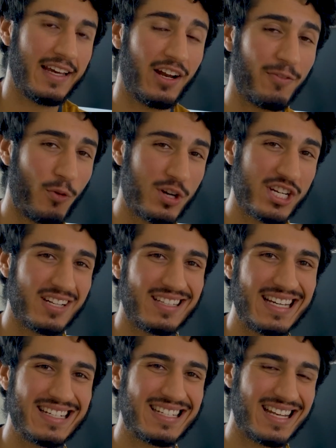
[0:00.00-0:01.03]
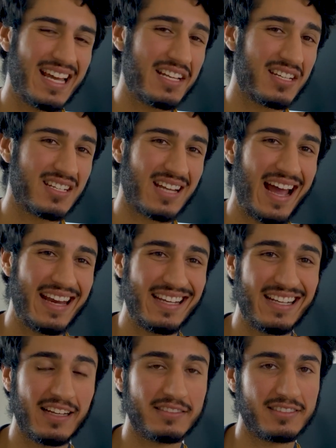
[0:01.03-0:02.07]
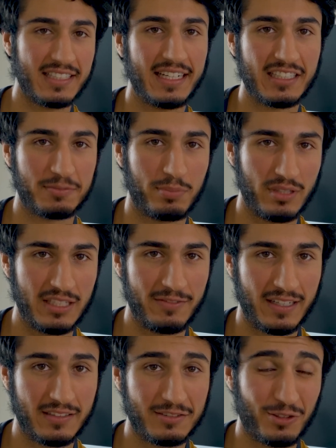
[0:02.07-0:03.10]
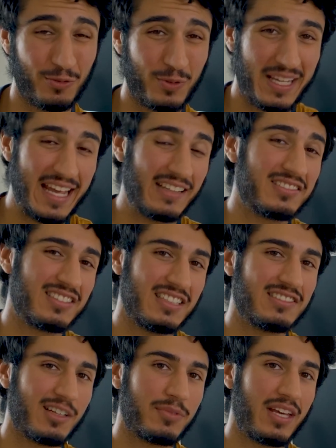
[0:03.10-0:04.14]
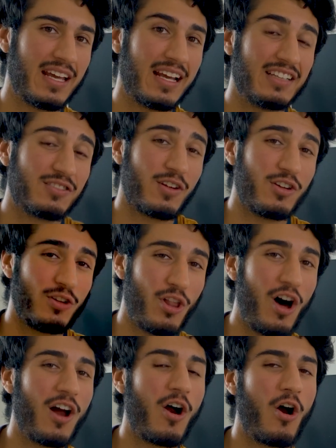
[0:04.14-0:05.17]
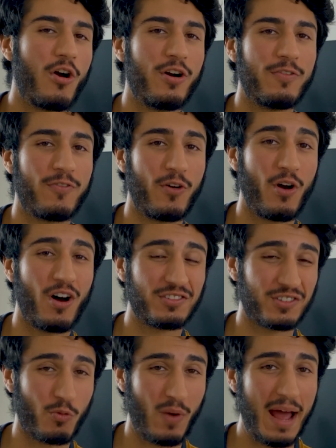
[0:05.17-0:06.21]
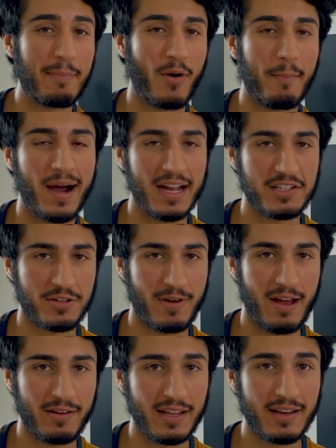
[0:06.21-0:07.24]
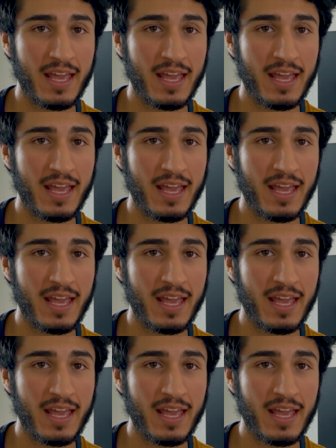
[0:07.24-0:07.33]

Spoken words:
And unfortunately, in today's society, seeing is believing. So if we can't see something, it's a lot harder for us to wrap our minds around it.